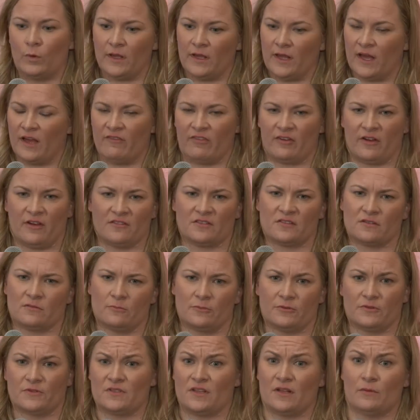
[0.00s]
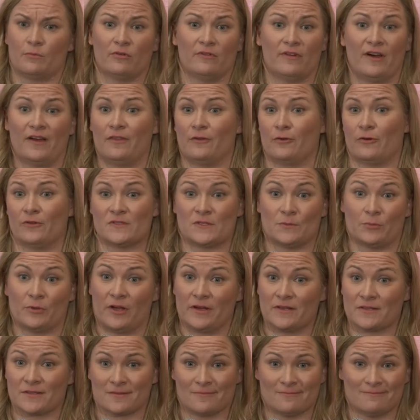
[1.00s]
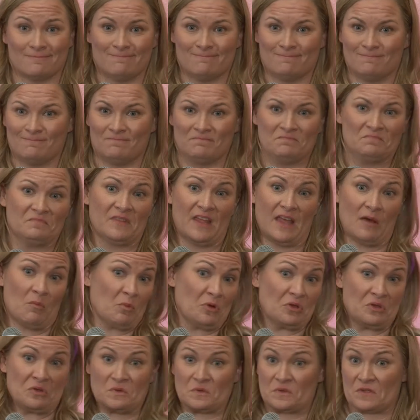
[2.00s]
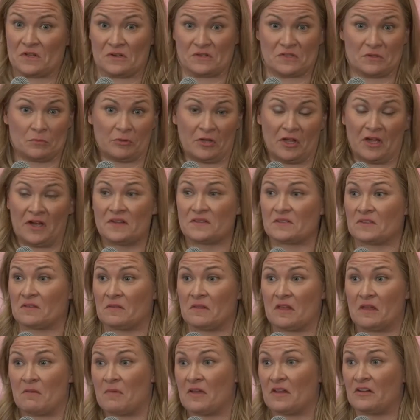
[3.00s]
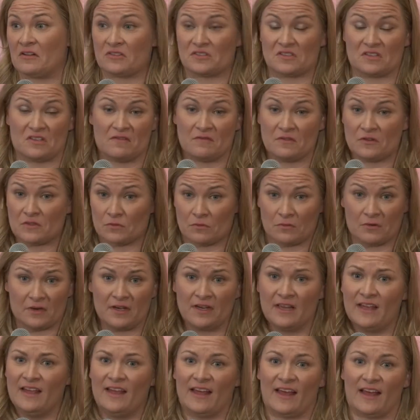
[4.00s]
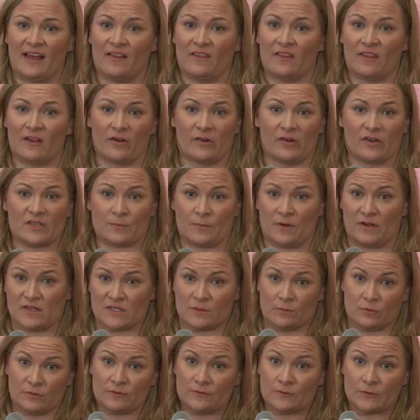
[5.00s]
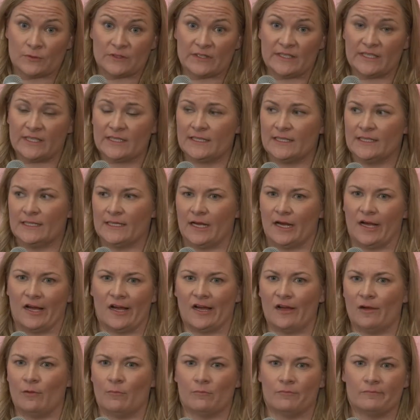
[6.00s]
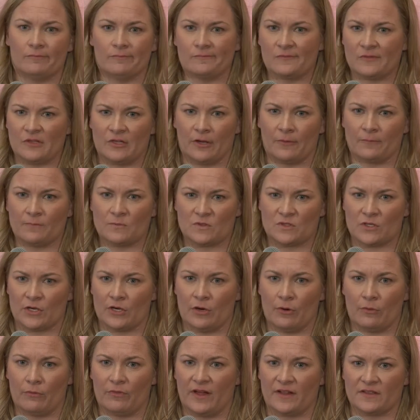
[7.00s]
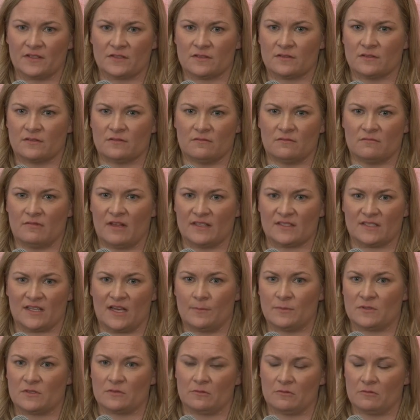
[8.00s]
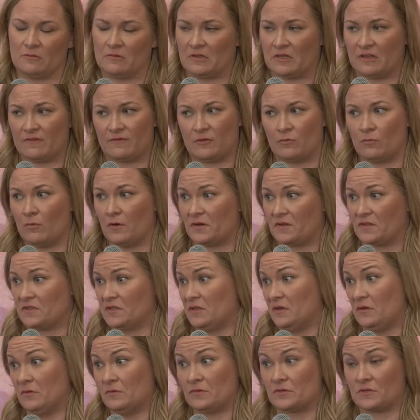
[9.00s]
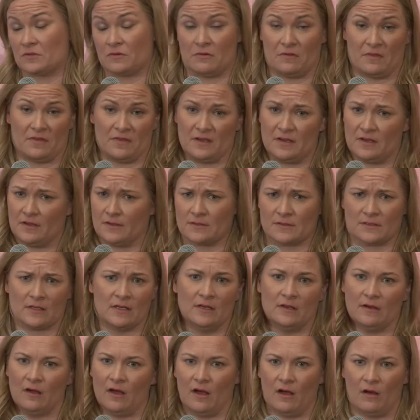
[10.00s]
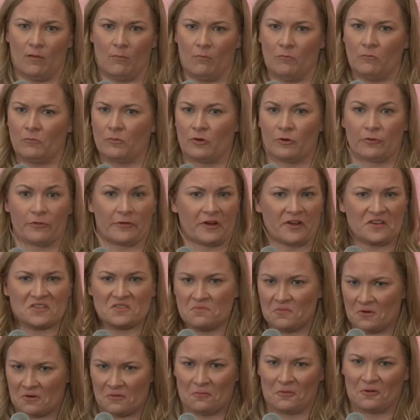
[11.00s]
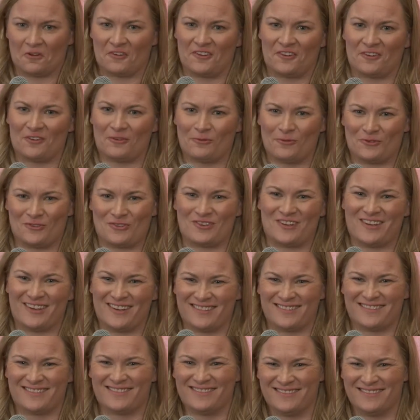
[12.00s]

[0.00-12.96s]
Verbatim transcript: we have customers that provide their own supplies, and we use their supplies, and they manage the inventory, and they're responsible for it. Um, you know, so that's that's absolutely. If you want us to use certain things, um, you're the customer. We're going to do what you need.